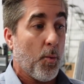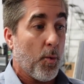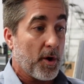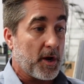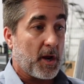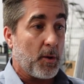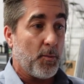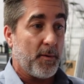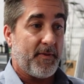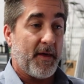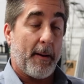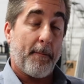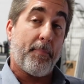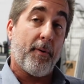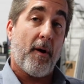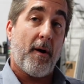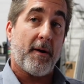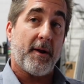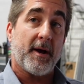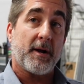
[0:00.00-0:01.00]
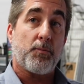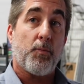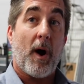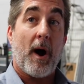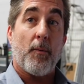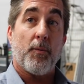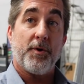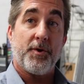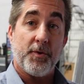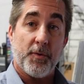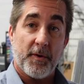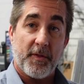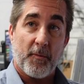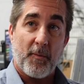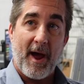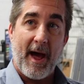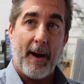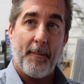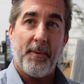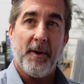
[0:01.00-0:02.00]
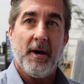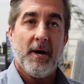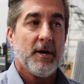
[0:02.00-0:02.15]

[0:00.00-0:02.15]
working with that product while we're doing the wrap.